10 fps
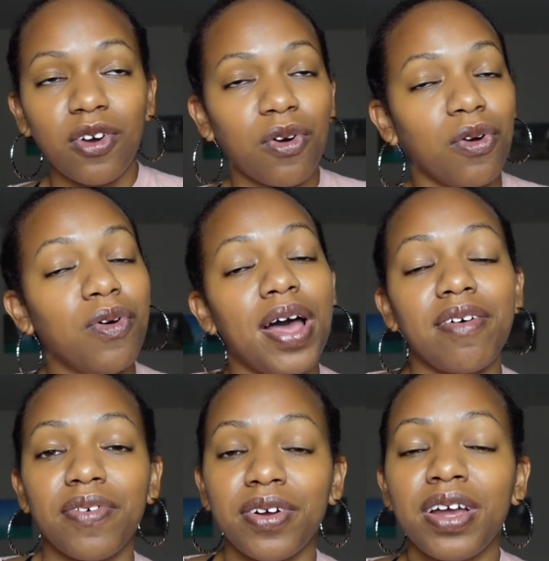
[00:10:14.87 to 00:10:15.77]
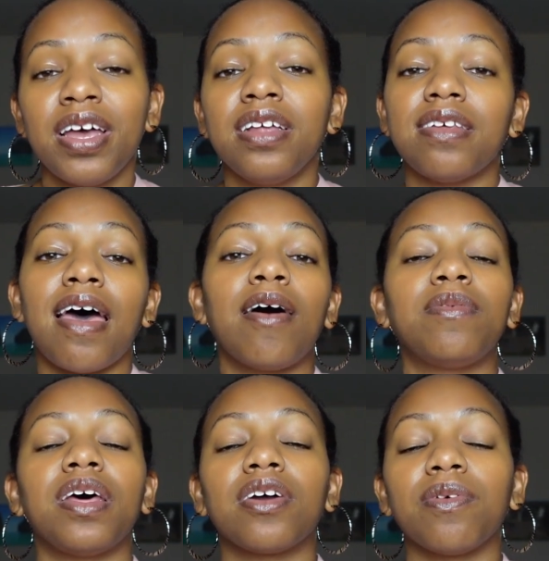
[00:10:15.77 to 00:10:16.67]
or whoever to help
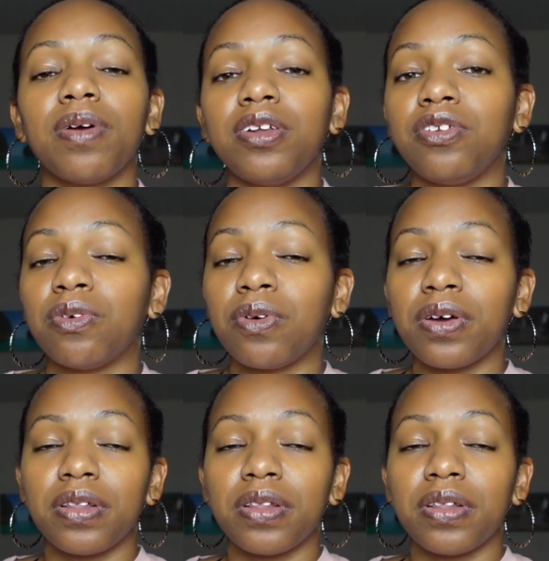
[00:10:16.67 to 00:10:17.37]
decorate your